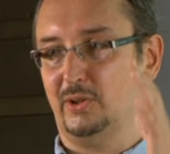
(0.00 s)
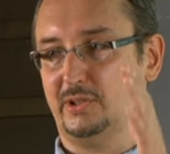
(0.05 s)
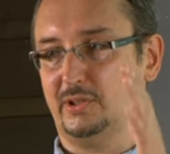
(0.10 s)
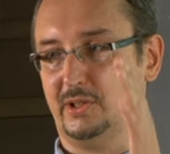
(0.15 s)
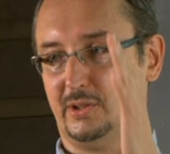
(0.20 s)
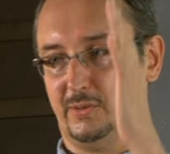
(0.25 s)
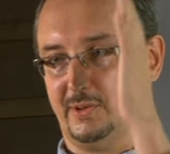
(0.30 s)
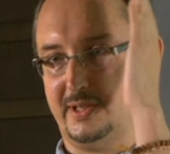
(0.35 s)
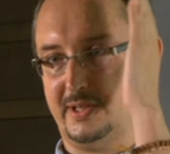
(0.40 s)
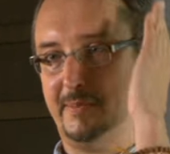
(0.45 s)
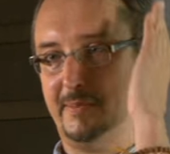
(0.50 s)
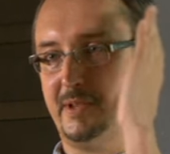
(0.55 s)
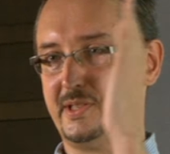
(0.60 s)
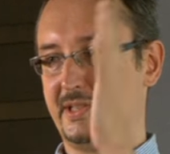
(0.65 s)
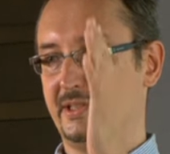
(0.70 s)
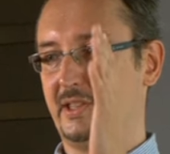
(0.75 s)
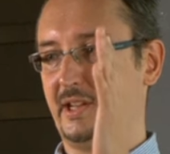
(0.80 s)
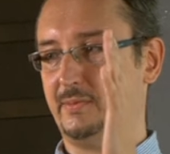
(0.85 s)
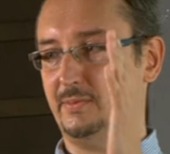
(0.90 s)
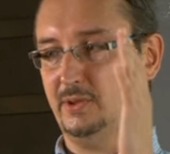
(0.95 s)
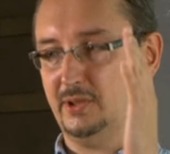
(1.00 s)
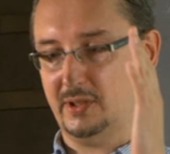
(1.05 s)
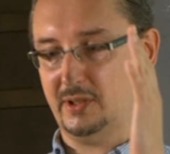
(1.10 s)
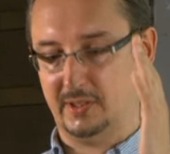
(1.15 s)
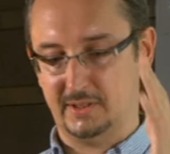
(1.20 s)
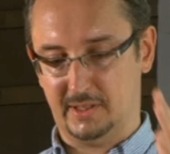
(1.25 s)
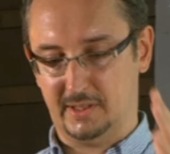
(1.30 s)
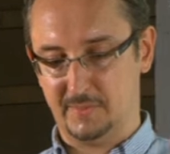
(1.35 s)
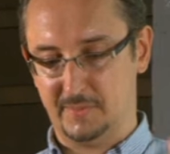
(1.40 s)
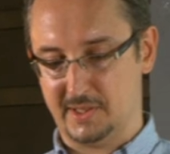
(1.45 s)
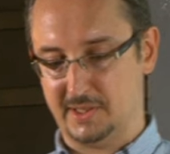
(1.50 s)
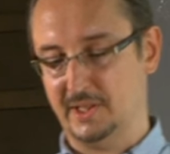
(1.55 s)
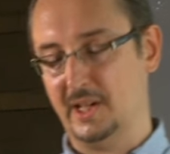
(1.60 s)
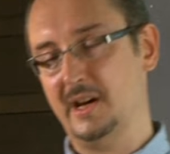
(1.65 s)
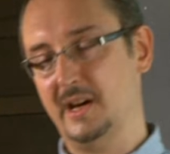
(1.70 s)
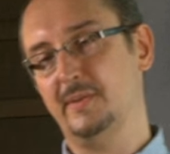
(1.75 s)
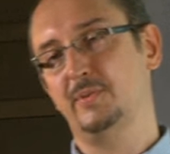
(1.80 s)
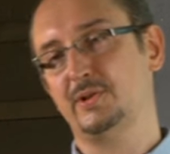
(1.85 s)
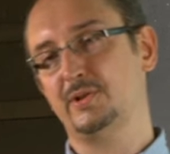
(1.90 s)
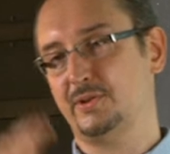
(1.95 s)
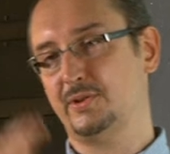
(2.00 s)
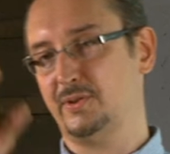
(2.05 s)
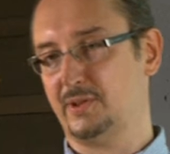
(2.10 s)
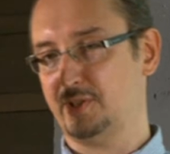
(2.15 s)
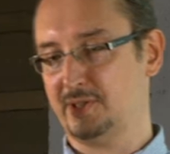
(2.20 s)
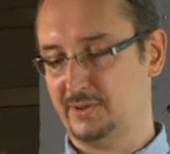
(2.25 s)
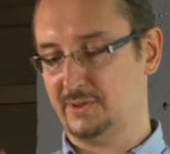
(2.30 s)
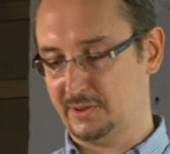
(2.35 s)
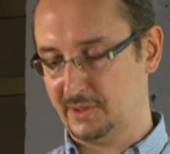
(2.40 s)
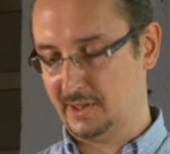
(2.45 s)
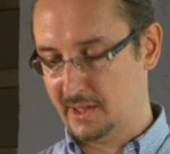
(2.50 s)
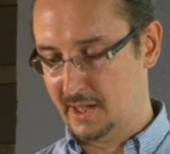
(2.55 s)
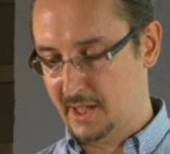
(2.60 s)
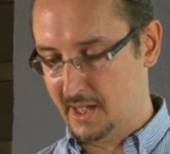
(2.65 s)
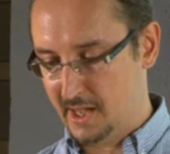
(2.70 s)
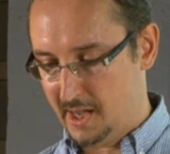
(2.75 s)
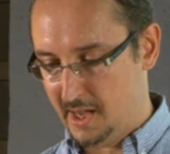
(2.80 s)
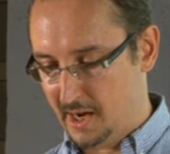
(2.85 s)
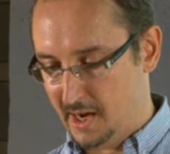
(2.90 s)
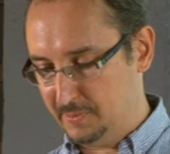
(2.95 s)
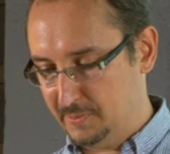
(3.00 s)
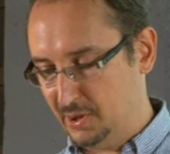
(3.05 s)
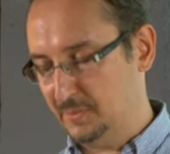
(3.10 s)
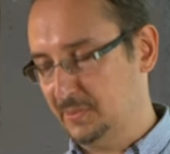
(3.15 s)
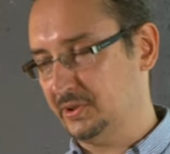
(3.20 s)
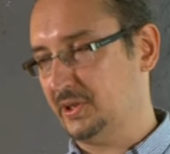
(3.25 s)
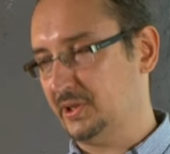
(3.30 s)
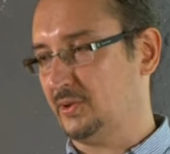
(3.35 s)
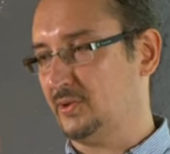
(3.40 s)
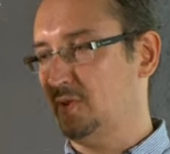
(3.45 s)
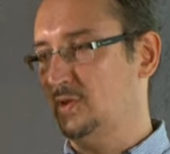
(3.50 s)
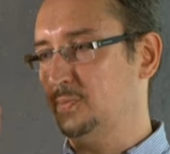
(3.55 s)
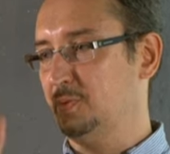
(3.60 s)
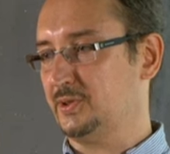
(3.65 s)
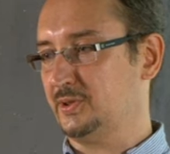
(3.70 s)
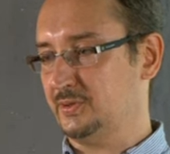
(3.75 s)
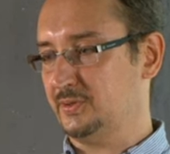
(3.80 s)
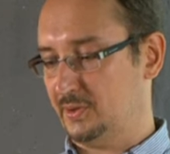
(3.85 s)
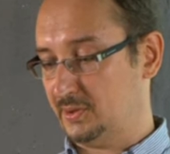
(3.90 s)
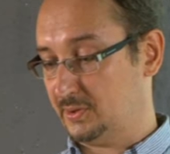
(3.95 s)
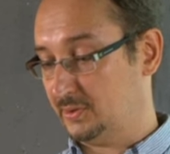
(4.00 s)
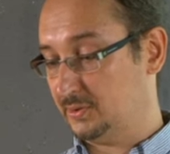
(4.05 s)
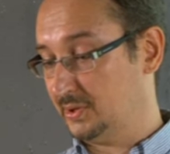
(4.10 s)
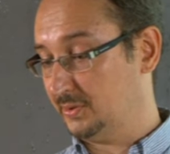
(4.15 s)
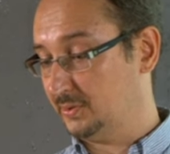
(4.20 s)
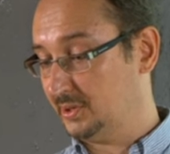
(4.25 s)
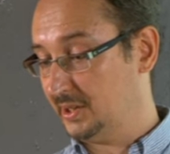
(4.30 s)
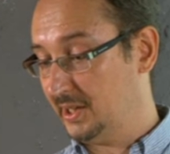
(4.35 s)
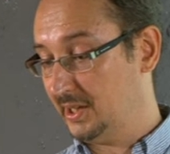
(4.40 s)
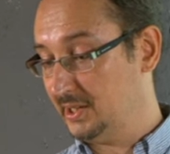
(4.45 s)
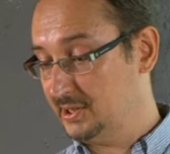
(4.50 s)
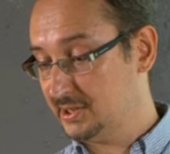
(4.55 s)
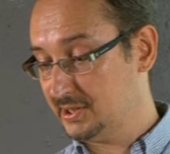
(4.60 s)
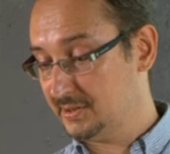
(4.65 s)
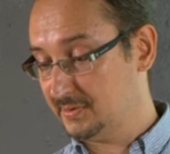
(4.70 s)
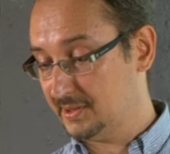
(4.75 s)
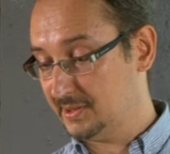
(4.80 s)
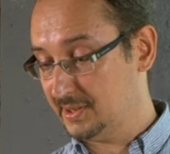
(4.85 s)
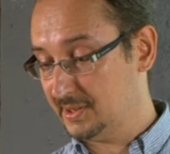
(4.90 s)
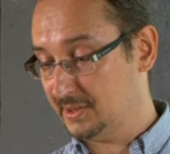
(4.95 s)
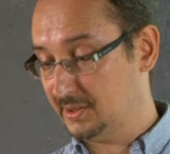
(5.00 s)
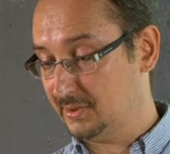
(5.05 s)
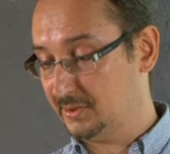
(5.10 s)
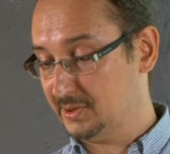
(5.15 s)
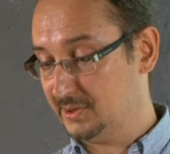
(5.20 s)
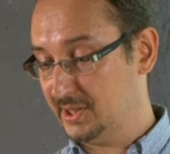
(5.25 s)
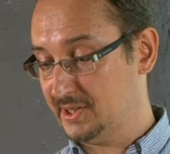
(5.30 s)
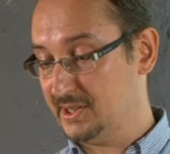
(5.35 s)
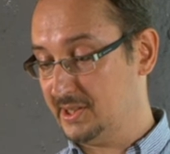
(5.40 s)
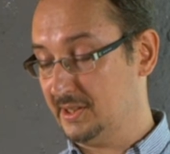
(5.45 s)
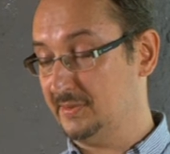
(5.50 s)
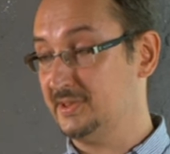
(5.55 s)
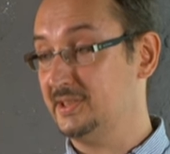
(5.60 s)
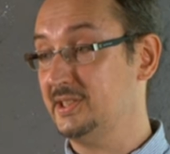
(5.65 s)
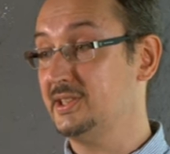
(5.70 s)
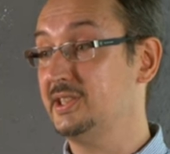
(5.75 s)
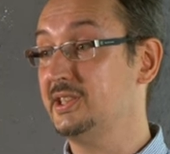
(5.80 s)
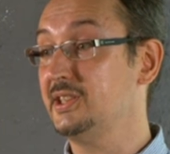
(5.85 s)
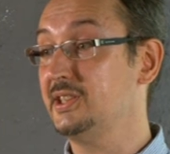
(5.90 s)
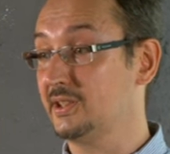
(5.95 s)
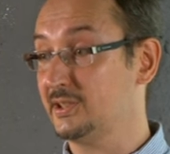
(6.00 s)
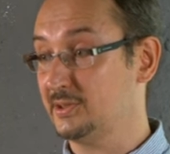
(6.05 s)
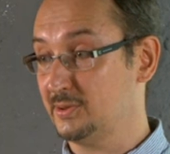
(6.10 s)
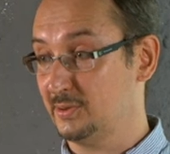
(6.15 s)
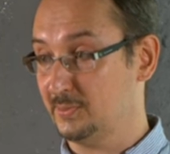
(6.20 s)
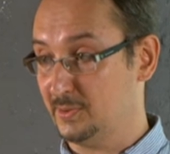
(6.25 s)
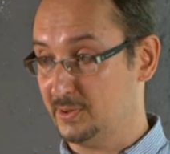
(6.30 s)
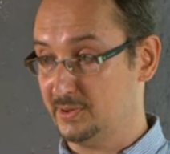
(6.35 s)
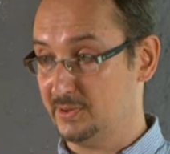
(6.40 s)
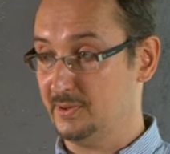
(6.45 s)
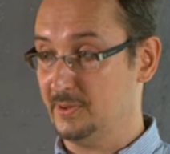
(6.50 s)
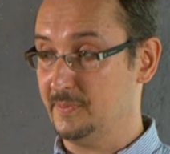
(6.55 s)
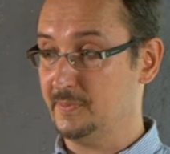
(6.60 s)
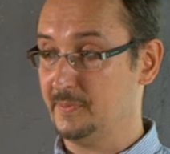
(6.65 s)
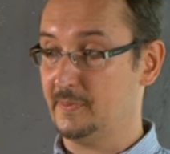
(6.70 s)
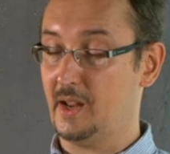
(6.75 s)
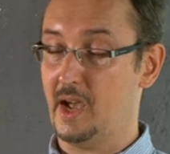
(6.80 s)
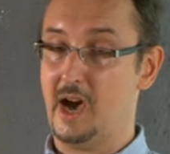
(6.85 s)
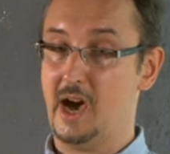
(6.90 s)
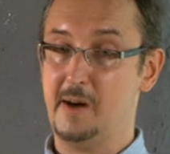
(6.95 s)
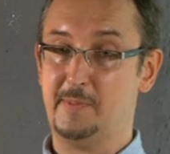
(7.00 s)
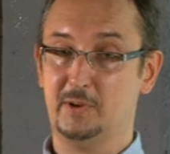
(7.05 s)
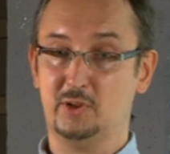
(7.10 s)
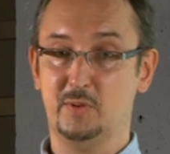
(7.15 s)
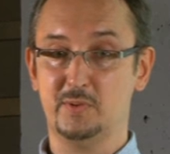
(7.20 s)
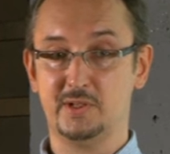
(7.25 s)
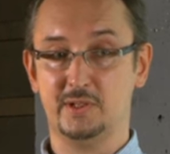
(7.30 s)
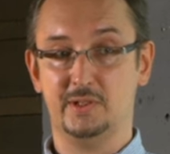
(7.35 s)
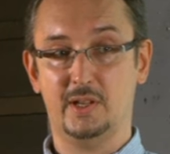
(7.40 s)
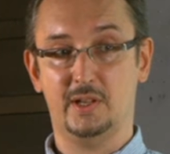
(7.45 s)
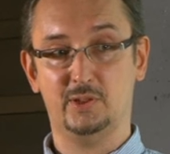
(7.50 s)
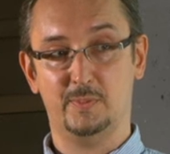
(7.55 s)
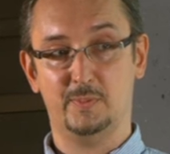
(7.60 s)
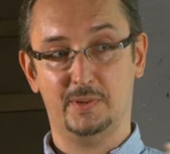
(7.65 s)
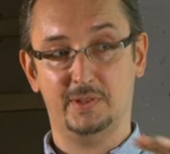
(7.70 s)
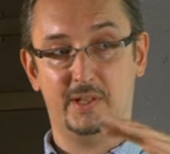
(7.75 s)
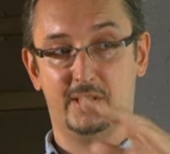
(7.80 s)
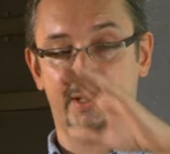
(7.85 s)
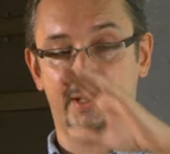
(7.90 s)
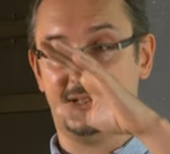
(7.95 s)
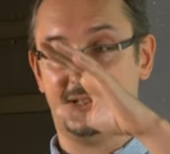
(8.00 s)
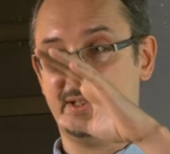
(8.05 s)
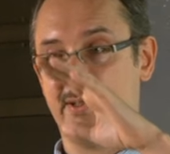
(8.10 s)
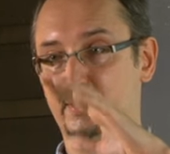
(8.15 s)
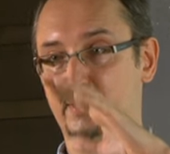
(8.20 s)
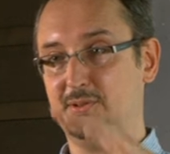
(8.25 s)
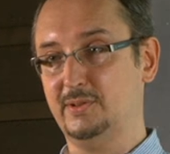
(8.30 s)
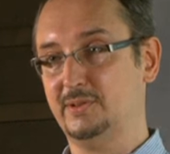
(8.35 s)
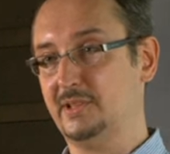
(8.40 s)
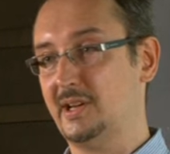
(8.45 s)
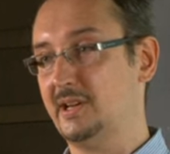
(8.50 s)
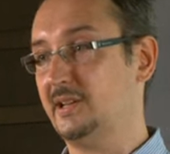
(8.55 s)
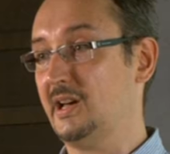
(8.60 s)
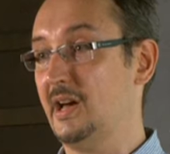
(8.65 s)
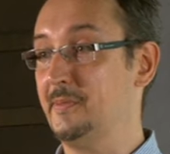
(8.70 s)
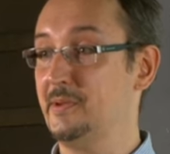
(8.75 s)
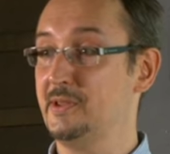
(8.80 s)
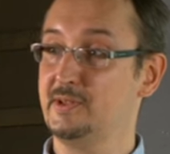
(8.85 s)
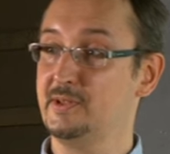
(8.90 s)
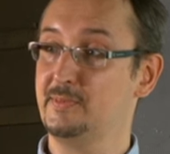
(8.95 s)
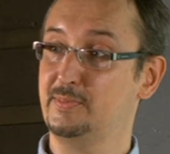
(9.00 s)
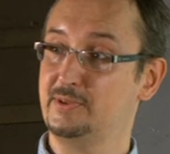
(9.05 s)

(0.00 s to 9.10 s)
It is the most central one, where the price is growing most. The trading volume is growing the most, the number of network participants is growing the most, and the price is still growing by